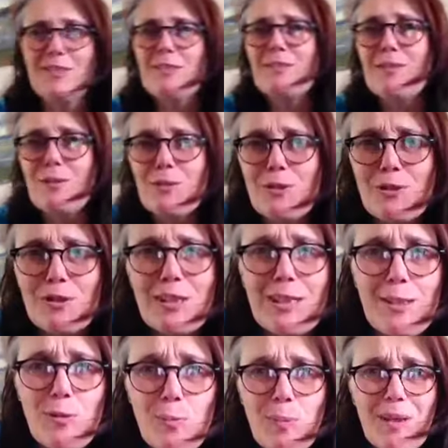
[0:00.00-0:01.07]
This has gone on a
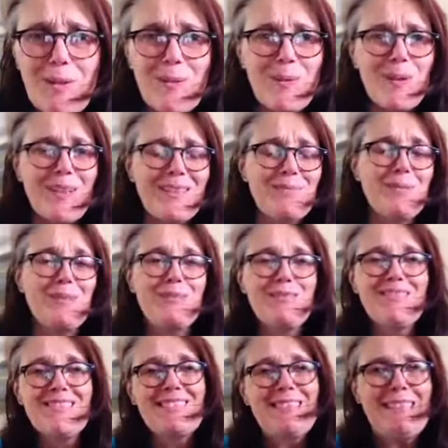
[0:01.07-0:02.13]
little bit longer
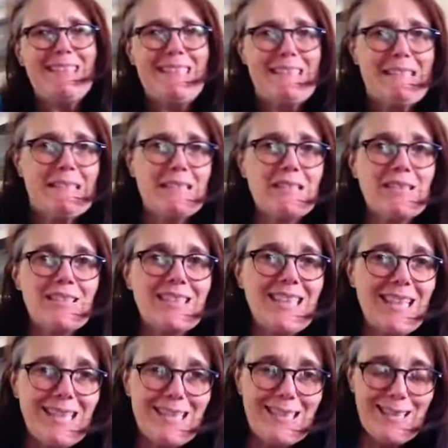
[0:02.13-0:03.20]
than I
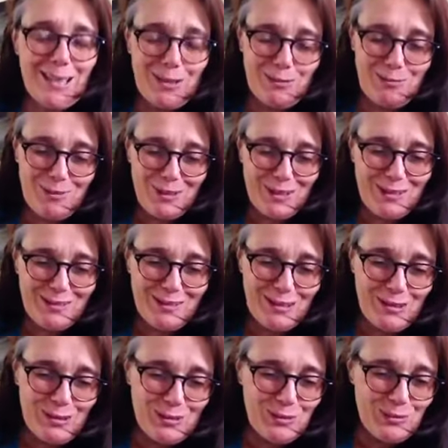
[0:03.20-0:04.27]
intended. Hopefully
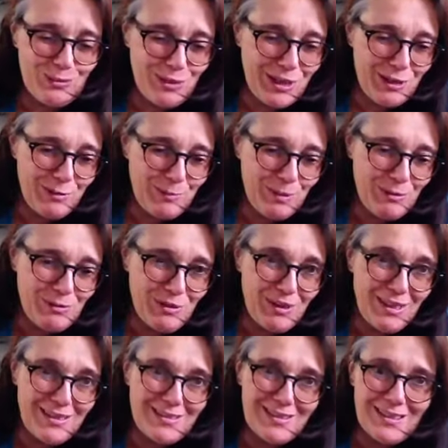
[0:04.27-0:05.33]
you'll forgive me for
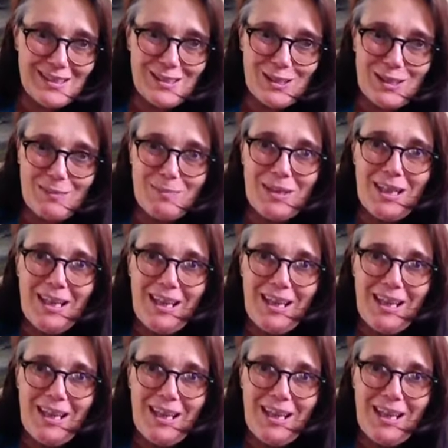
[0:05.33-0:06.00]
that this time.